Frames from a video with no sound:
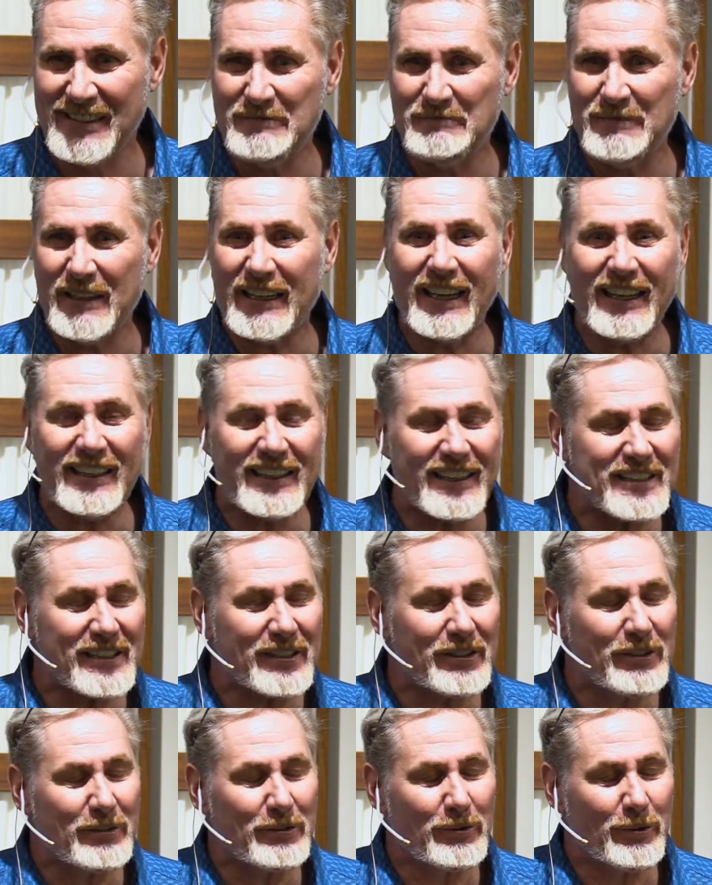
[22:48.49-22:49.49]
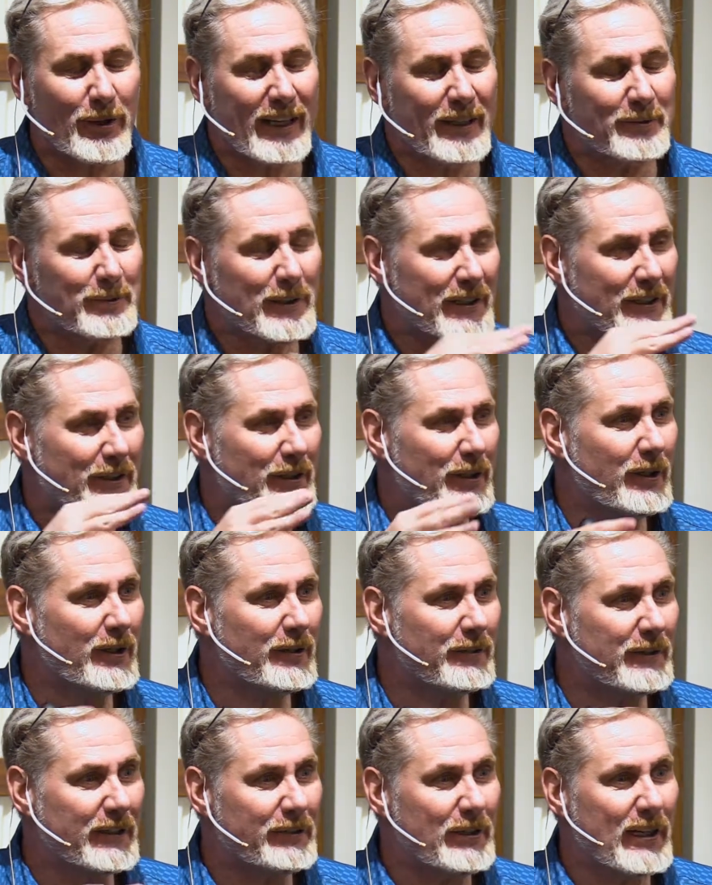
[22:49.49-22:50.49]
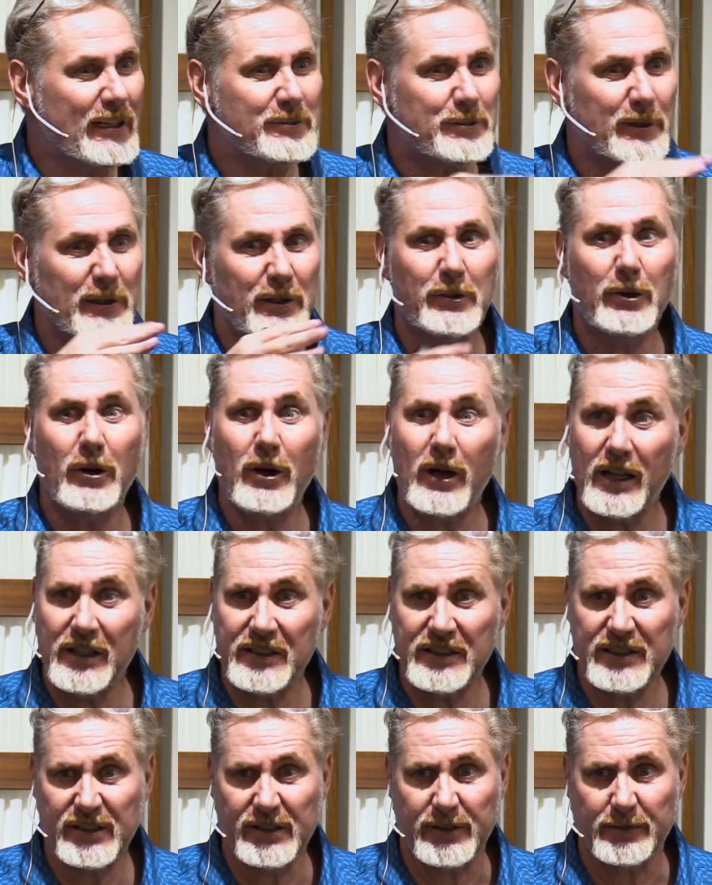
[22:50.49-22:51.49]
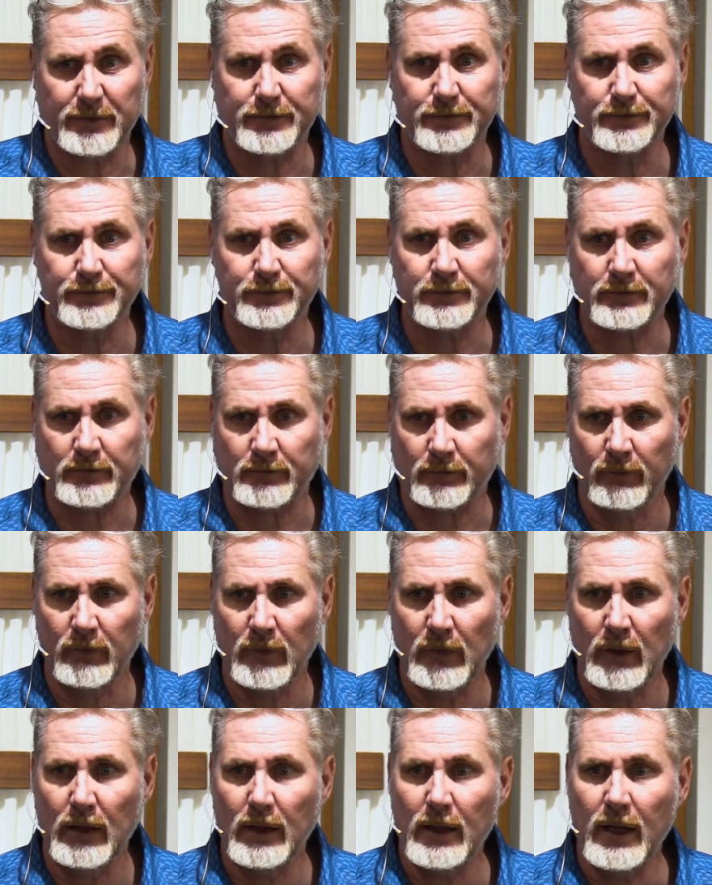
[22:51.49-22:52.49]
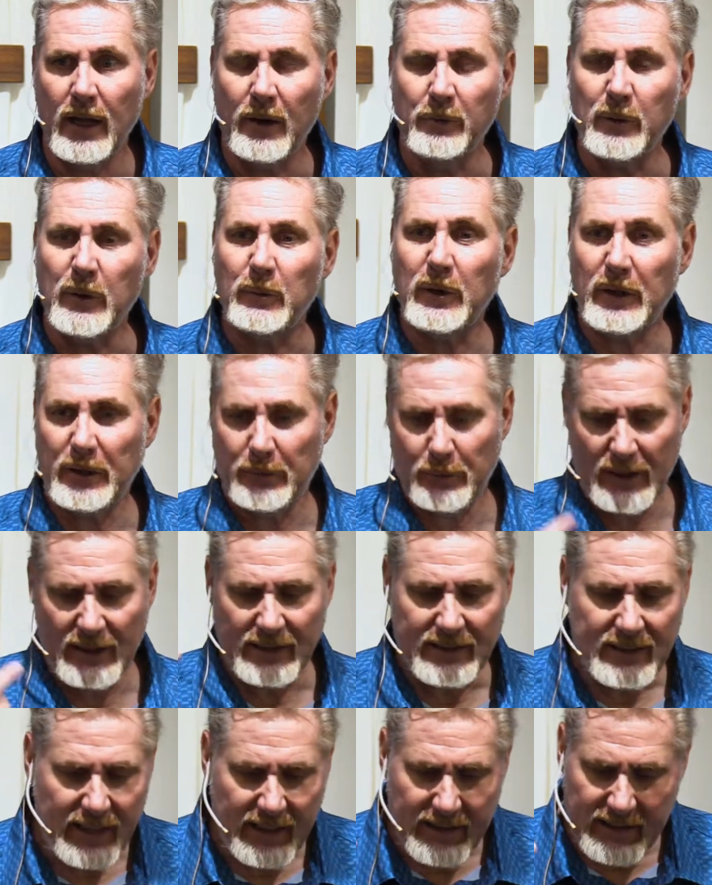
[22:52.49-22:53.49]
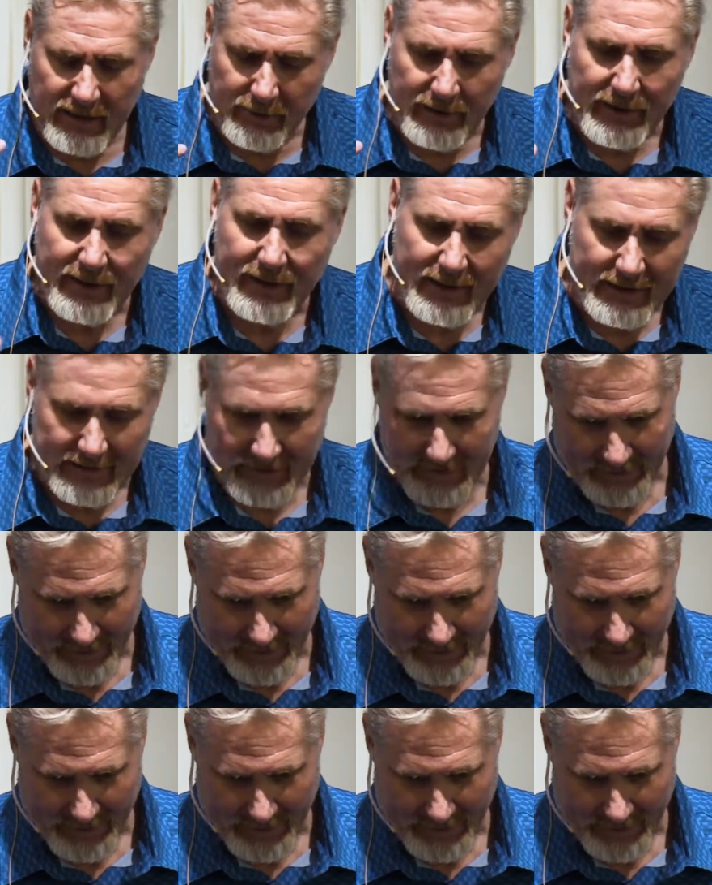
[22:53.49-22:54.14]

But God doesn't grade with a curve, He grades with a cross. And we really want to take everything to